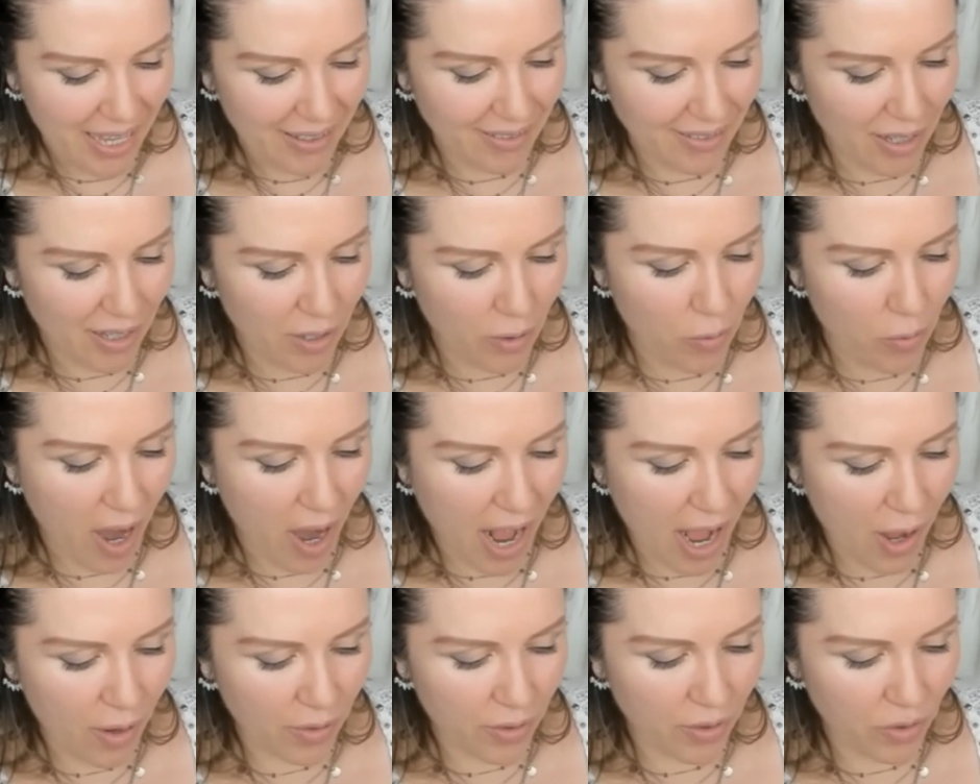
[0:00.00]
The
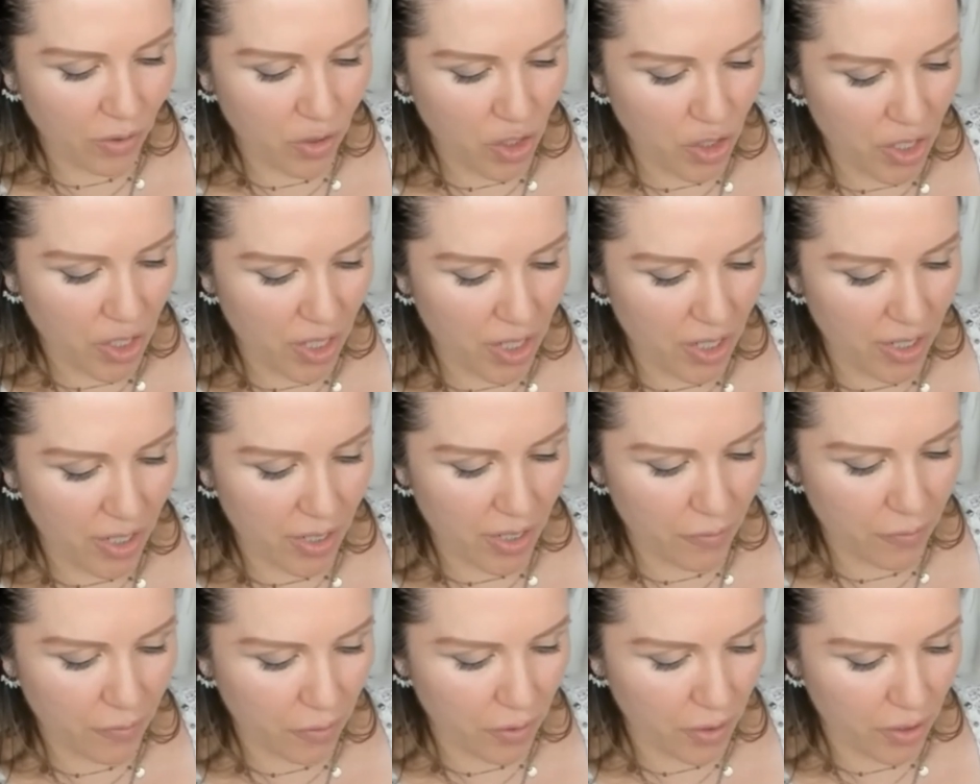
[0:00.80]
crowd
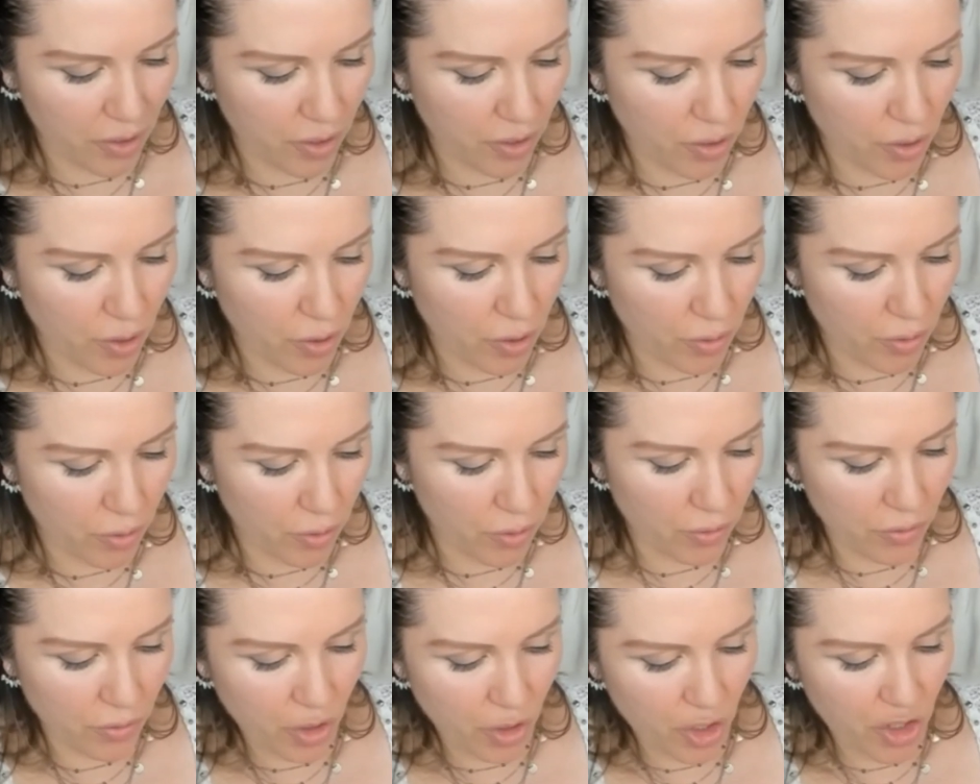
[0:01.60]
cheer for the
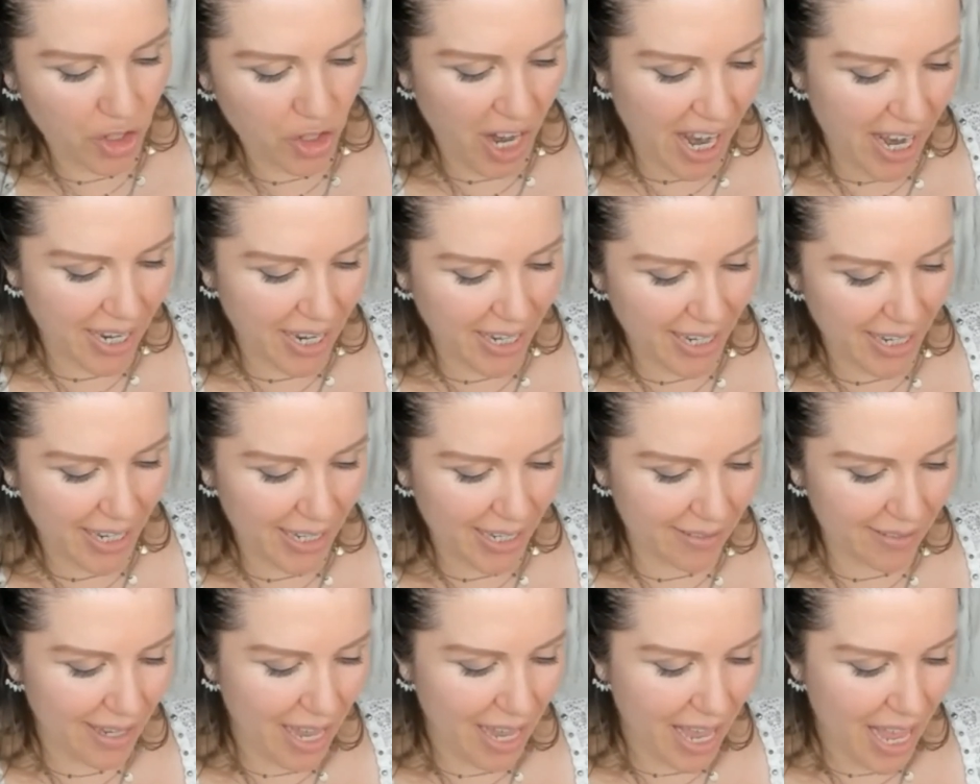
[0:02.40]
tune, shake
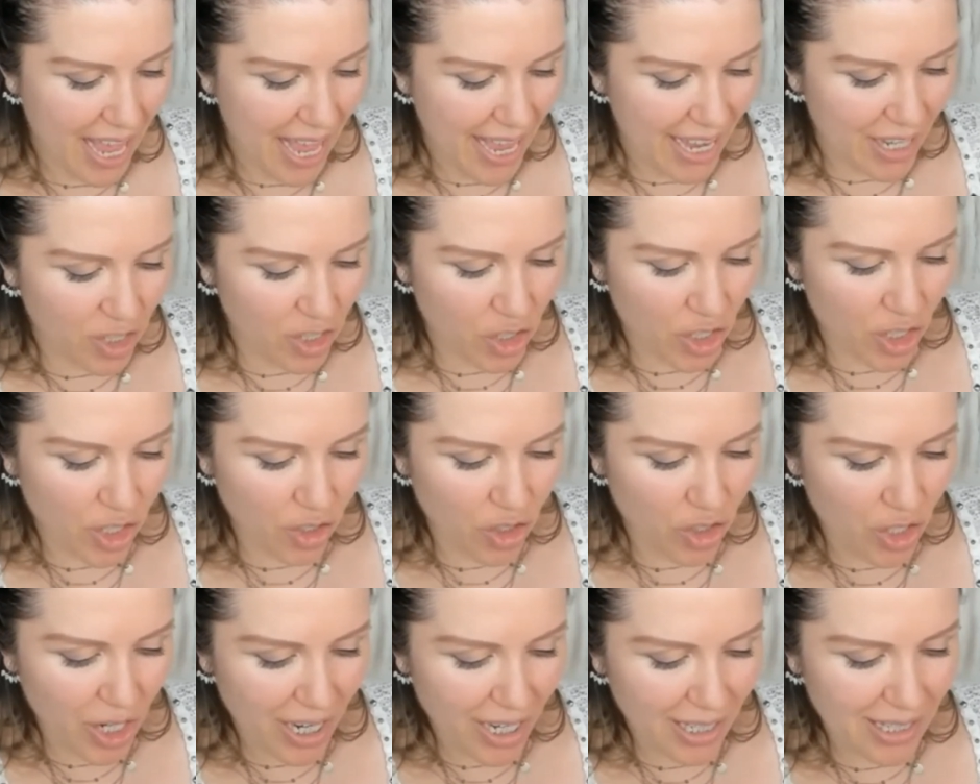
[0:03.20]
it, and
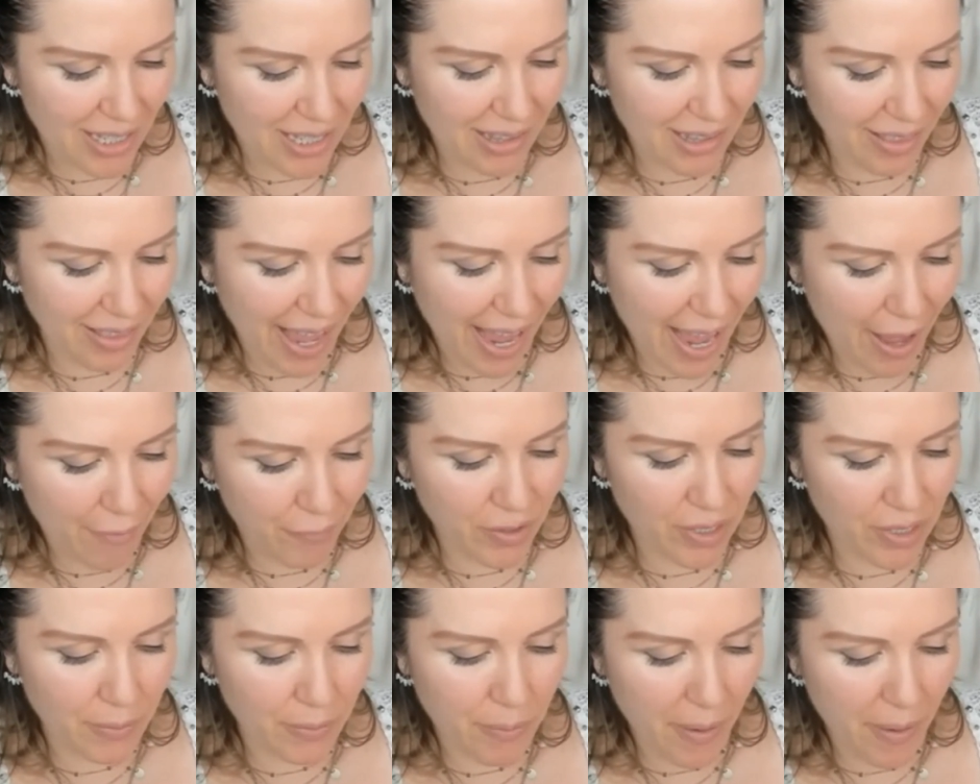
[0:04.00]
she just laughs